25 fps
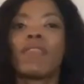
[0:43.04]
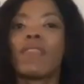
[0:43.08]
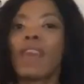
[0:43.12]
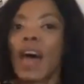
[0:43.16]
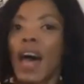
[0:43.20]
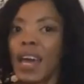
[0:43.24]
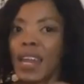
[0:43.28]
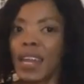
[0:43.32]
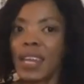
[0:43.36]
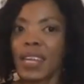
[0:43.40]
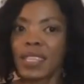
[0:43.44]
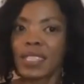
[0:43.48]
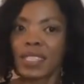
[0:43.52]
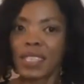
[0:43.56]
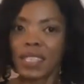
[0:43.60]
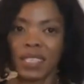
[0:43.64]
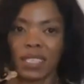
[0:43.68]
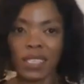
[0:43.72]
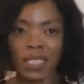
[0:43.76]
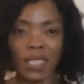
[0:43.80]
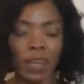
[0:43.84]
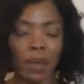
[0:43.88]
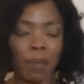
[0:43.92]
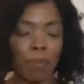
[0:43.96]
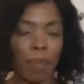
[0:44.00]
that
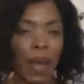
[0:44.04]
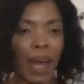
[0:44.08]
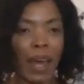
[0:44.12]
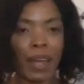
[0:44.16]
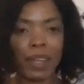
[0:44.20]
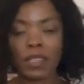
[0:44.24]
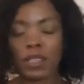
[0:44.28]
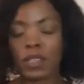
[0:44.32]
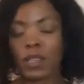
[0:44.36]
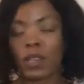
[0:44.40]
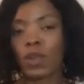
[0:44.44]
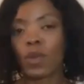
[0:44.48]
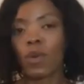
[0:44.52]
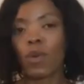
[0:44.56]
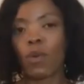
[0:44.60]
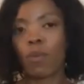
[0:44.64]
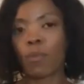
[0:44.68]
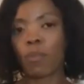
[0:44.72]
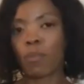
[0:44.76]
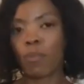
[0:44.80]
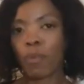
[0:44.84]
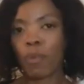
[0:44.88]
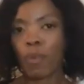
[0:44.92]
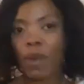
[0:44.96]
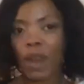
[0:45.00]
existing pattern, or
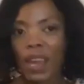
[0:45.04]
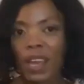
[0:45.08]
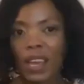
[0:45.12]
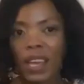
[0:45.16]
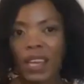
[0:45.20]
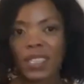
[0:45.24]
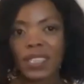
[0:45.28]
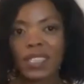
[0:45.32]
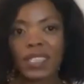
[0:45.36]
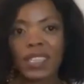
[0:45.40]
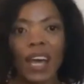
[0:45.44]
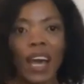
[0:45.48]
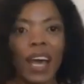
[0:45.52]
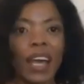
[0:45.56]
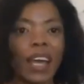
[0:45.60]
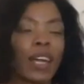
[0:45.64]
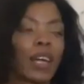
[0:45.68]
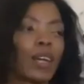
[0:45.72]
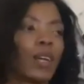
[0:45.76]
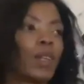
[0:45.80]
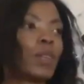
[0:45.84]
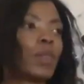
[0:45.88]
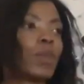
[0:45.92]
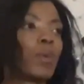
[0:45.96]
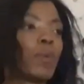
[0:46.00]
break the
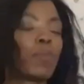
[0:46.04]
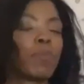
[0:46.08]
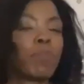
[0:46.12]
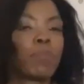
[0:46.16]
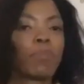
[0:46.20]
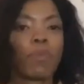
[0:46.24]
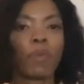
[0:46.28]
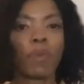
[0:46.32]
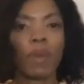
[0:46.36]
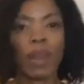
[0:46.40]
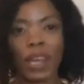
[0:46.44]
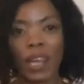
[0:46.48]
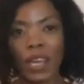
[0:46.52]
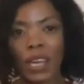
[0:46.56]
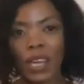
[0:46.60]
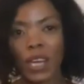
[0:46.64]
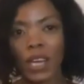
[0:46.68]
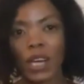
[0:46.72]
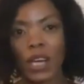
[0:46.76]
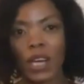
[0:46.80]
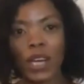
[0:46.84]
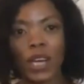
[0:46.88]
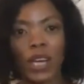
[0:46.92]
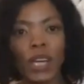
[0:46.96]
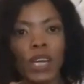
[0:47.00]
cycle, break a
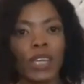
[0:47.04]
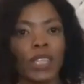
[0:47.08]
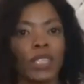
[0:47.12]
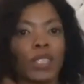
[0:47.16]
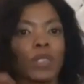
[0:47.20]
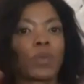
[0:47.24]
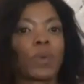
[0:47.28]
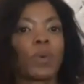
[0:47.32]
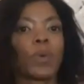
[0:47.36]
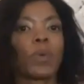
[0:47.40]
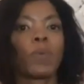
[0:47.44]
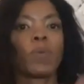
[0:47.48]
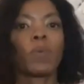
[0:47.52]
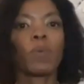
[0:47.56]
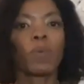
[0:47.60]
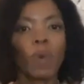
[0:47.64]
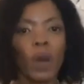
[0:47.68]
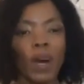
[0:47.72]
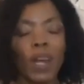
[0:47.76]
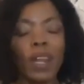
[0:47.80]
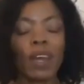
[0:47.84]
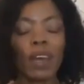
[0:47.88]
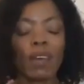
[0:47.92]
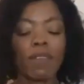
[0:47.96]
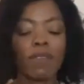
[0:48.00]
curse, or
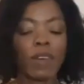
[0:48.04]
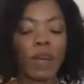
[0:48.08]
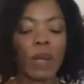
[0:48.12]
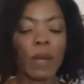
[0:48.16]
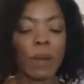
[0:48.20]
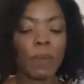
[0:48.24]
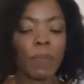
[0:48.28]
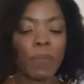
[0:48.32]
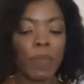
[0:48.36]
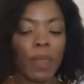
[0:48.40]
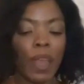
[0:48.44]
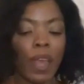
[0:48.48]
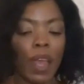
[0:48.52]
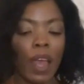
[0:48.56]
whatever,